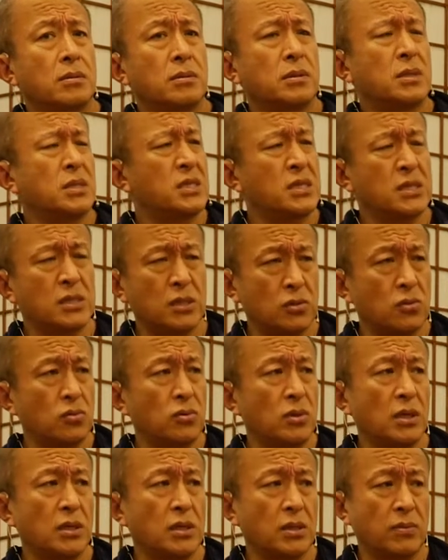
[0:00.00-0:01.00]
this is a
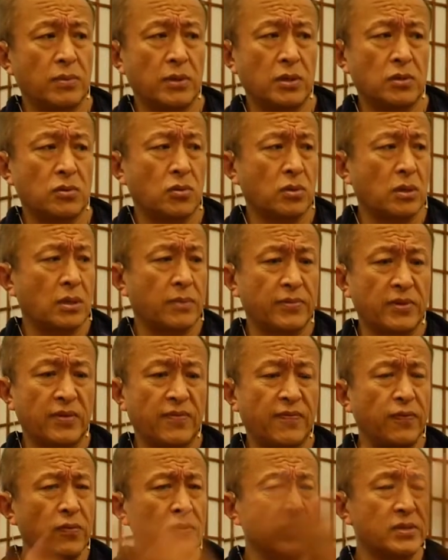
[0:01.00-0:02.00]
shunyata. We are talking about the
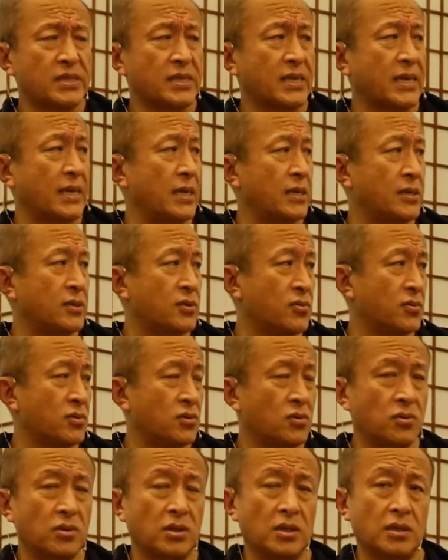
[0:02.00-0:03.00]
full-scale
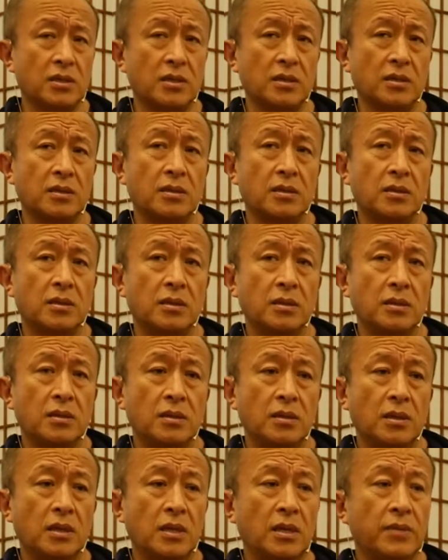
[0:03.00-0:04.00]
shunyata.
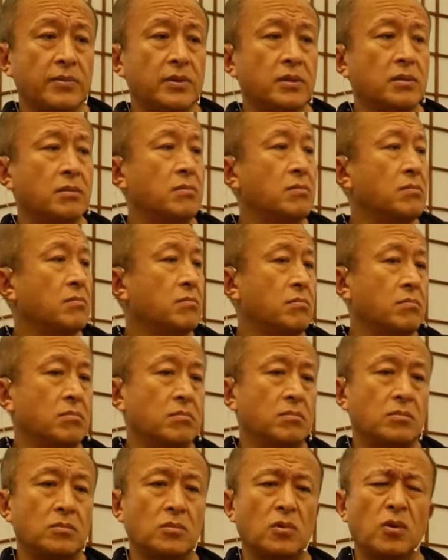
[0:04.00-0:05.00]
I mean,
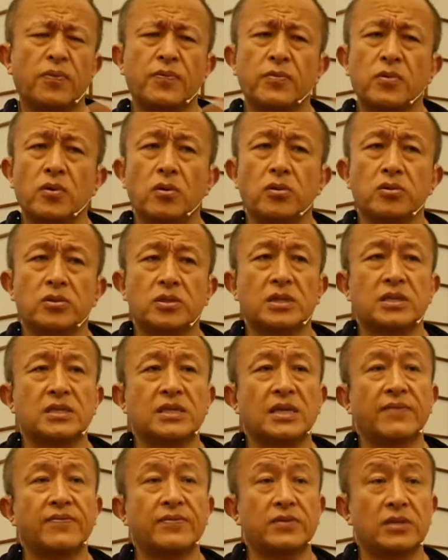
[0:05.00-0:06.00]
of course, the
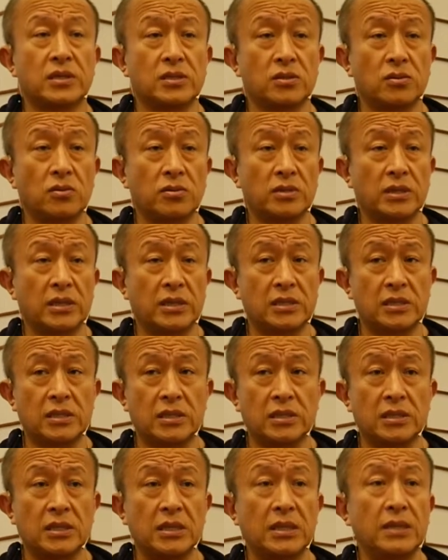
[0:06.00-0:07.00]
self does not
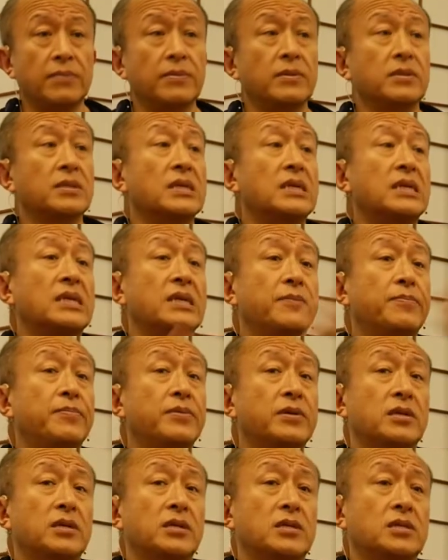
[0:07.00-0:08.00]
exist. Even the
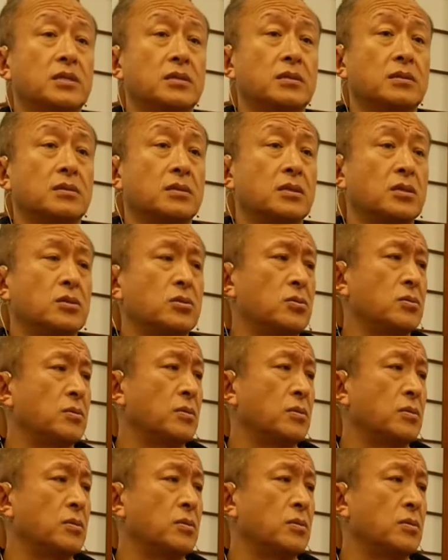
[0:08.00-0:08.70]
liberation, the